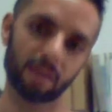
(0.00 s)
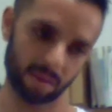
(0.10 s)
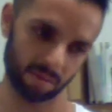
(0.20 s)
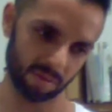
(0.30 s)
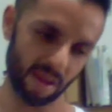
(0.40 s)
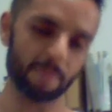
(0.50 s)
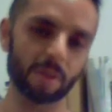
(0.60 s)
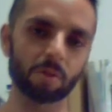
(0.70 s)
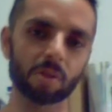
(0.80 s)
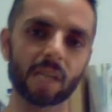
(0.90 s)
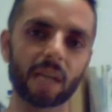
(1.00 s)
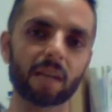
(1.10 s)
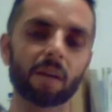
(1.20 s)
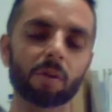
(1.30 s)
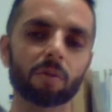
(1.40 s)
tap into the
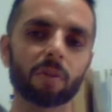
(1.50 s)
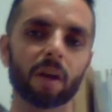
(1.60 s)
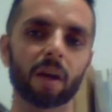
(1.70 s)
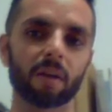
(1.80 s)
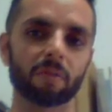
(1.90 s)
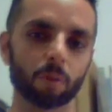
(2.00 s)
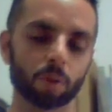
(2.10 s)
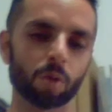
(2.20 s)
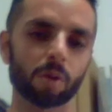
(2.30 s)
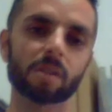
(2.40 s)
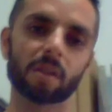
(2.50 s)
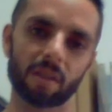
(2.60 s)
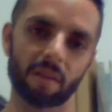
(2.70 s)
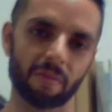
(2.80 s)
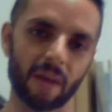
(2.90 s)
secondary fuel source,
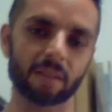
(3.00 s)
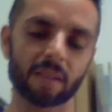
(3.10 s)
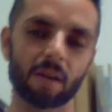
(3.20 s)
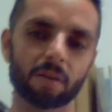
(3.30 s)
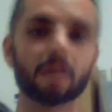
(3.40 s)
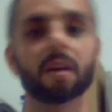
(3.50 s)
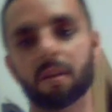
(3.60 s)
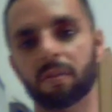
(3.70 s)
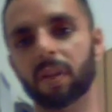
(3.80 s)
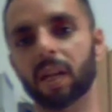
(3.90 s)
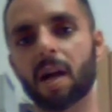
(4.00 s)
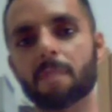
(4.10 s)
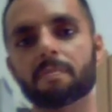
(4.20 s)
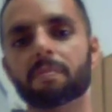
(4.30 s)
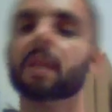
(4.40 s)
the fat cells, fill it
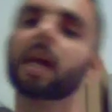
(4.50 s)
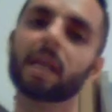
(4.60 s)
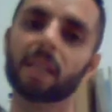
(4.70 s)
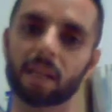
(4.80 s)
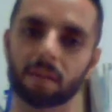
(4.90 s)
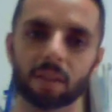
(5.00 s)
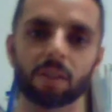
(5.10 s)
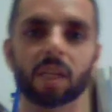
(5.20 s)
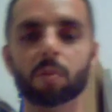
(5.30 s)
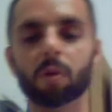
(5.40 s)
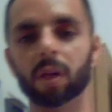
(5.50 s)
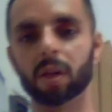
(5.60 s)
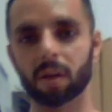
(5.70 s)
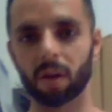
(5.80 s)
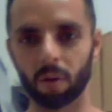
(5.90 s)
up. And then you keep going
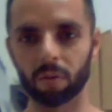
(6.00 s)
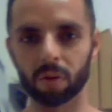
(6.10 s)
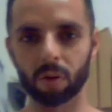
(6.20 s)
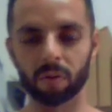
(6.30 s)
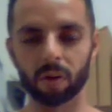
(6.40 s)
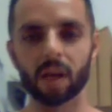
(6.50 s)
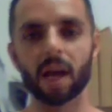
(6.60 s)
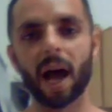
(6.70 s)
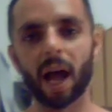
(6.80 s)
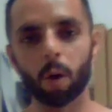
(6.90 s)
over and over. I hope